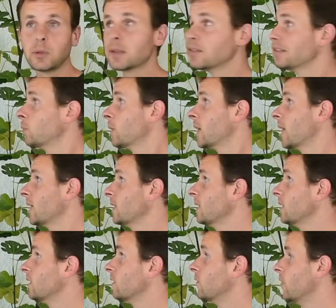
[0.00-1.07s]
To talk about in
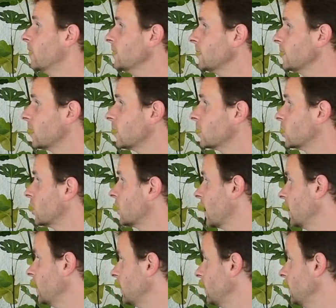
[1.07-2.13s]
another post,
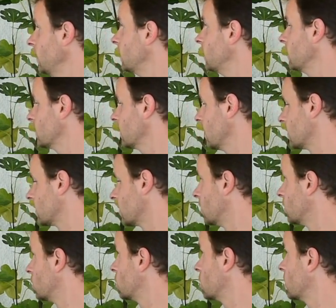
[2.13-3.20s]
what do I cut
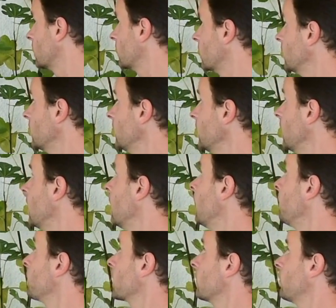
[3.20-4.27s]
as a slip
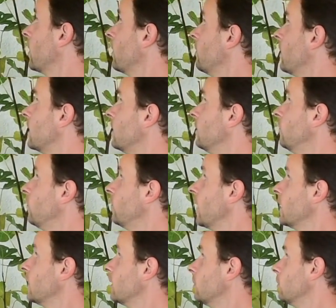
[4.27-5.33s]
from my fig tree
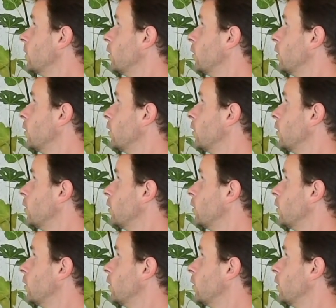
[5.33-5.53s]
now?